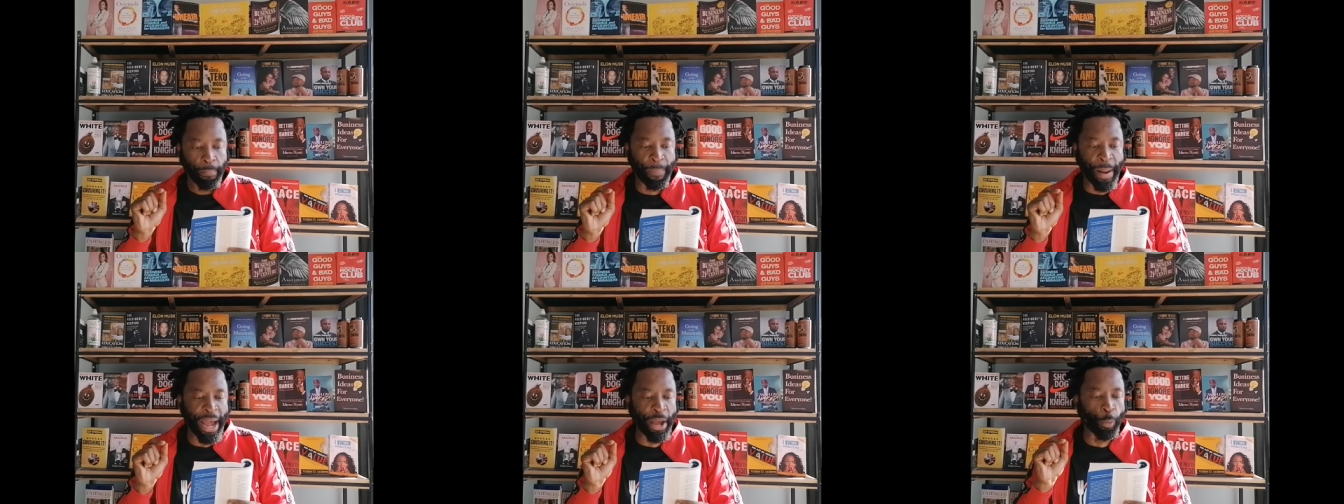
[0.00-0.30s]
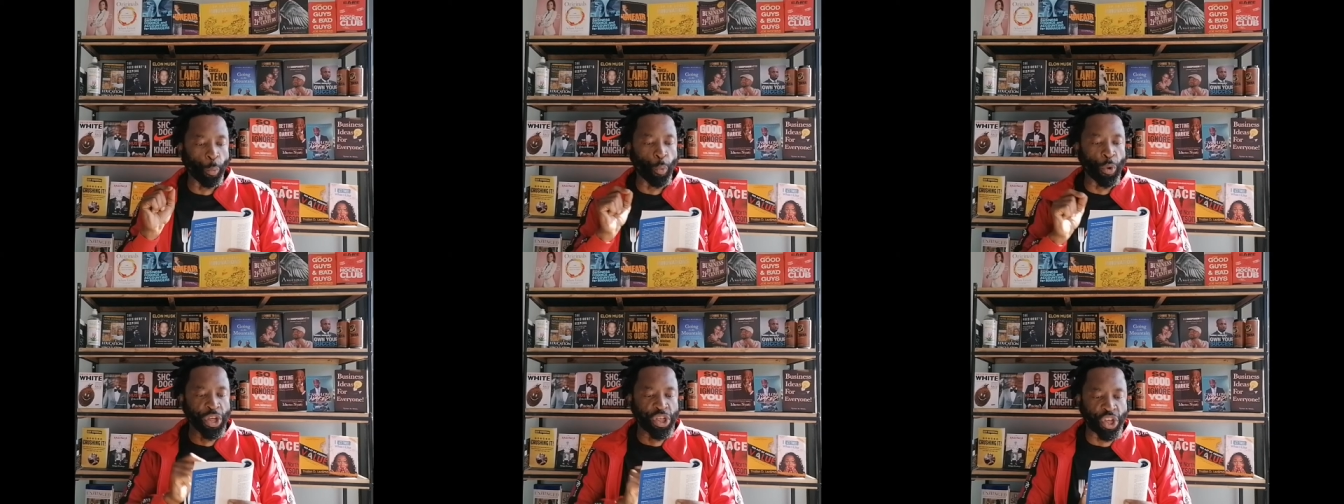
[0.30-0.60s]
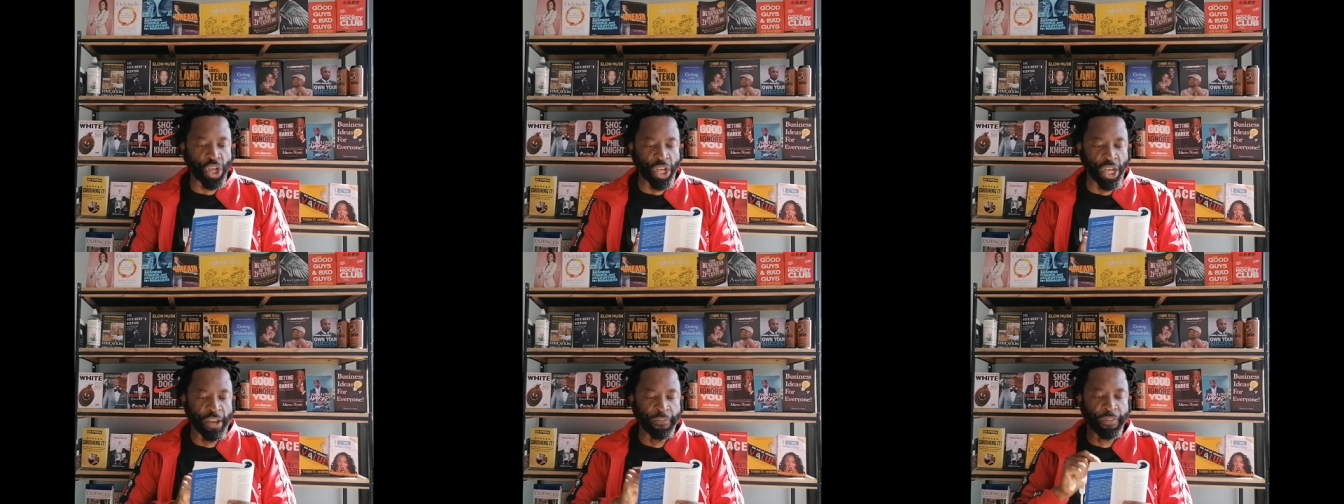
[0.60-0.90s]
by
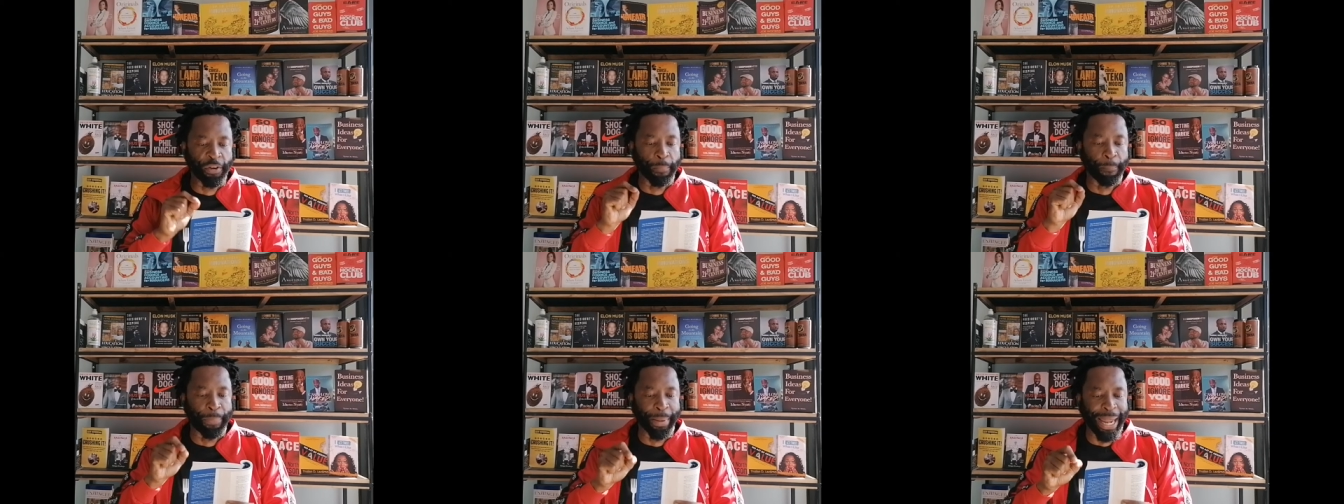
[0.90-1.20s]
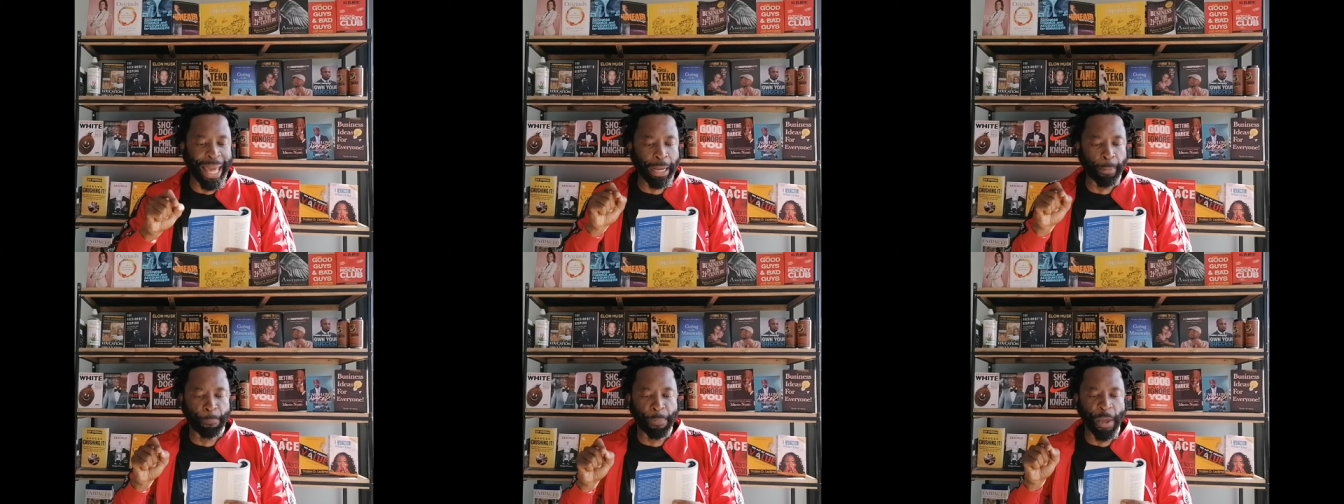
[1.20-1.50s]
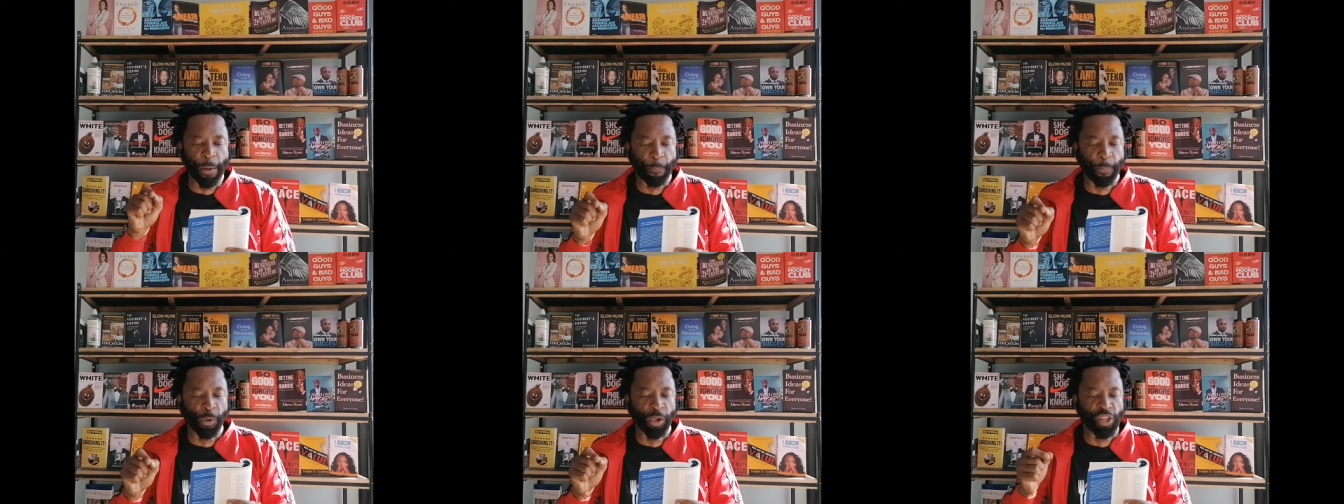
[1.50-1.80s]
which even black
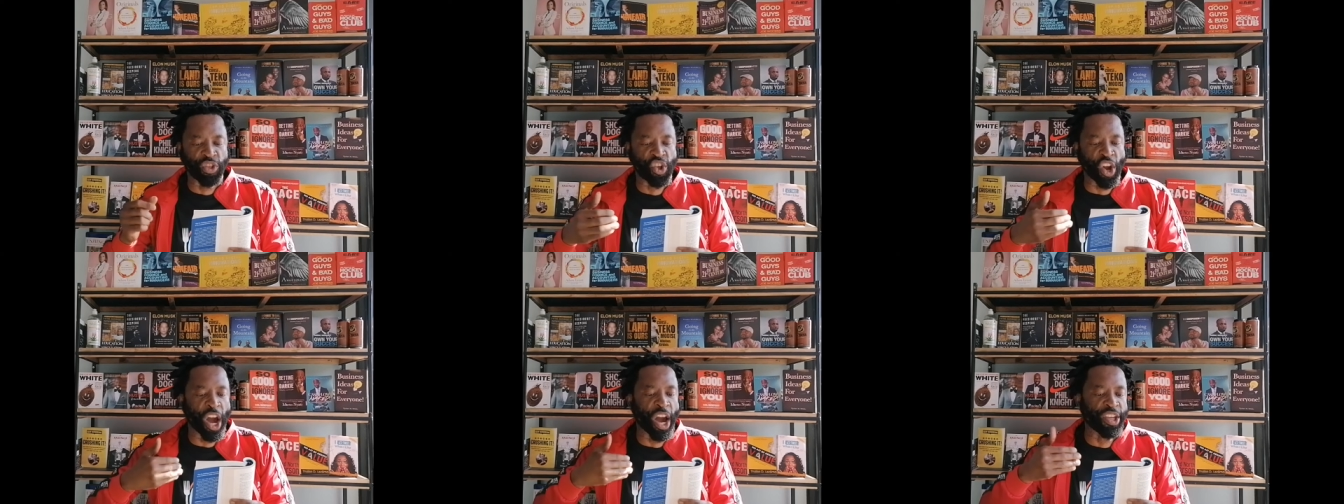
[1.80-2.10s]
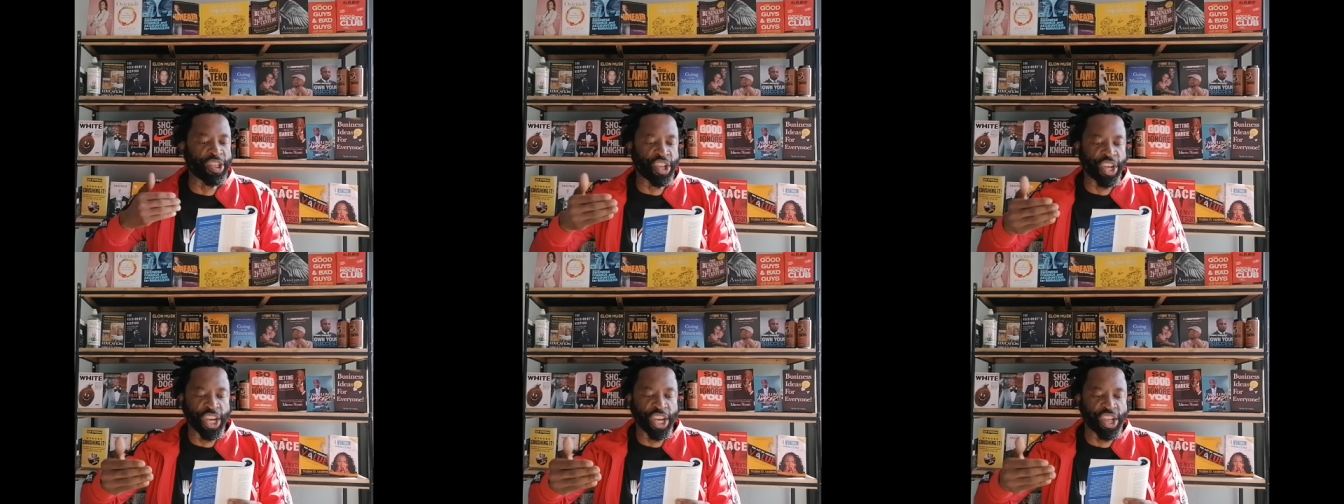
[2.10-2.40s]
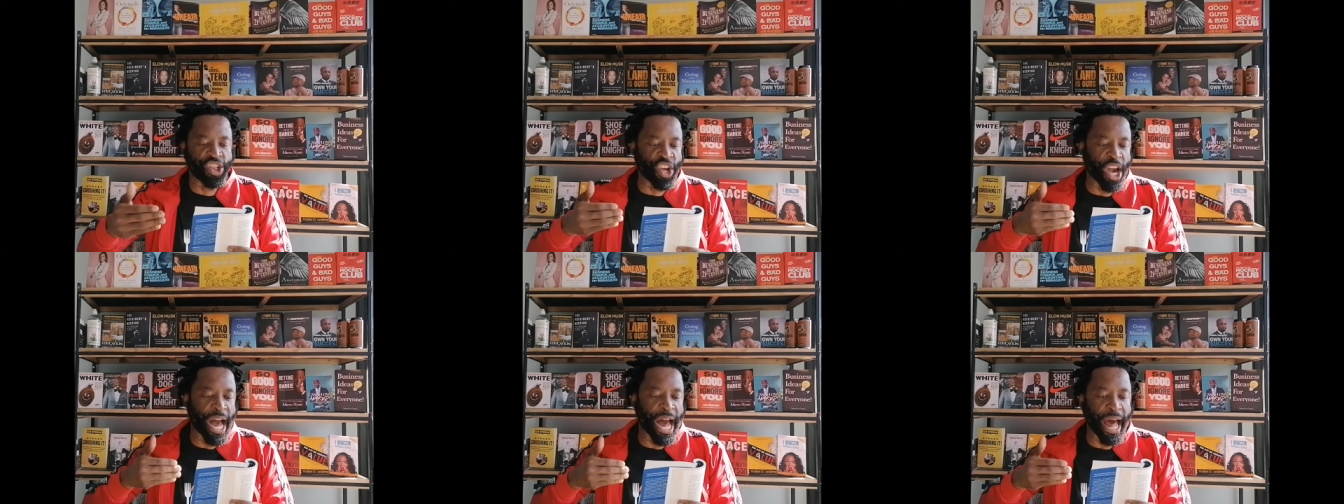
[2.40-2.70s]
people judge
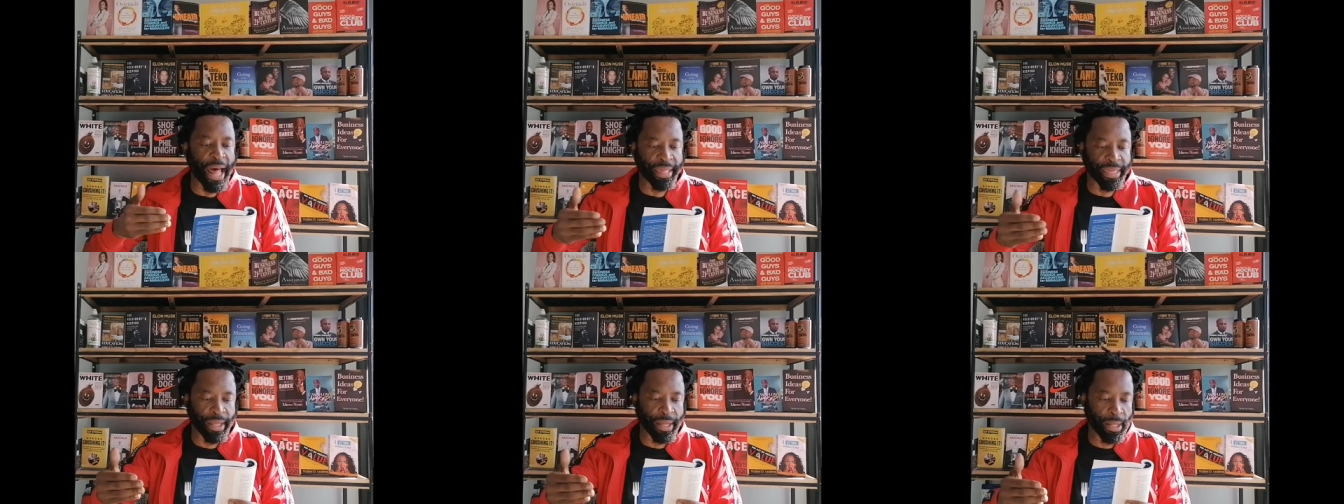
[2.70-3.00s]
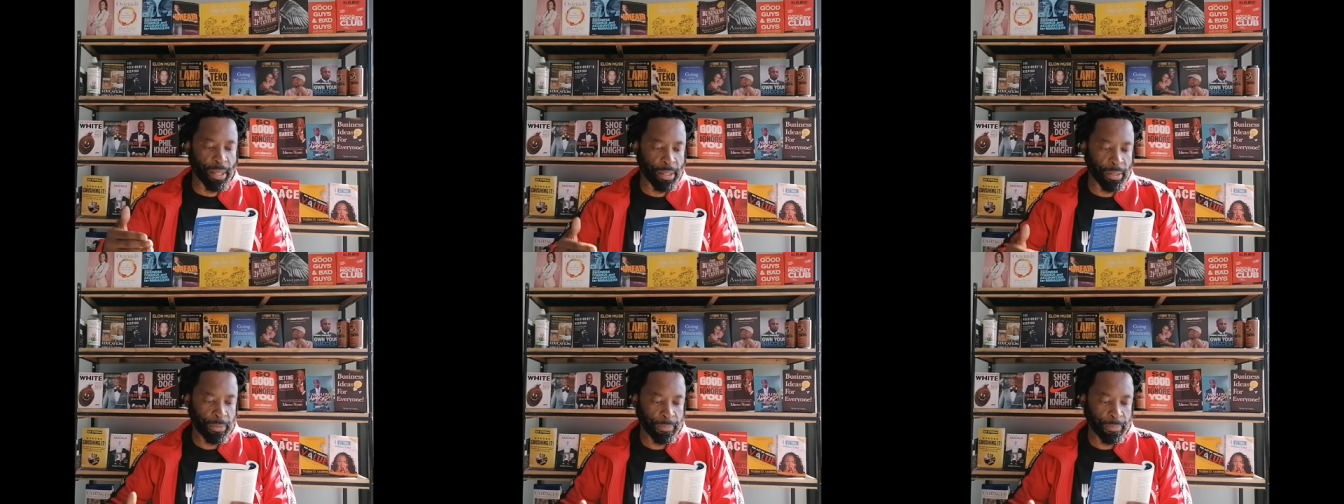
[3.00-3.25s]
each other.